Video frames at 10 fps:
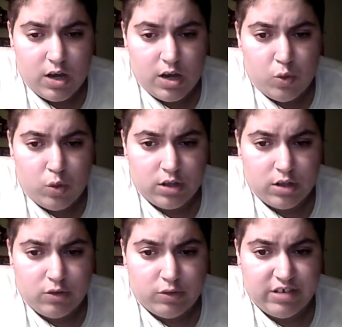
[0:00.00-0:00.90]
one of
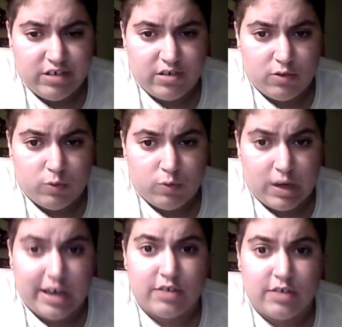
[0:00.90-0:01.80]
the reasons
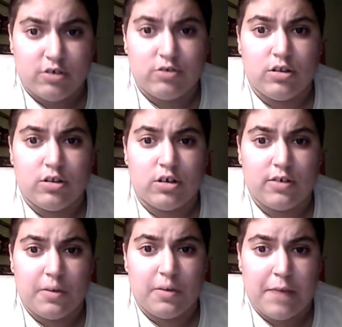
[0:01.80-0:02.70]
why I took so long to
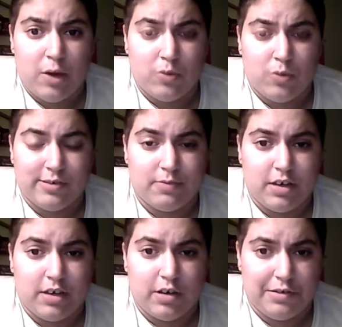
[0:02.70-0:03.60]
come out was
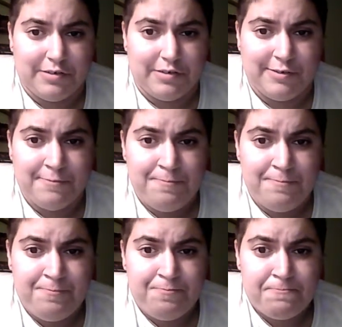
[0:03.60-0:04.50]
because
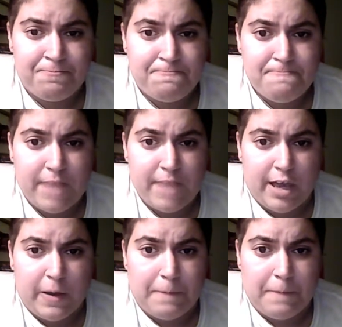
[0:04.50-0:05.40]

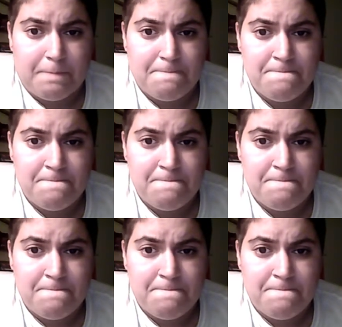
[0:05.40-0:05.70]
um,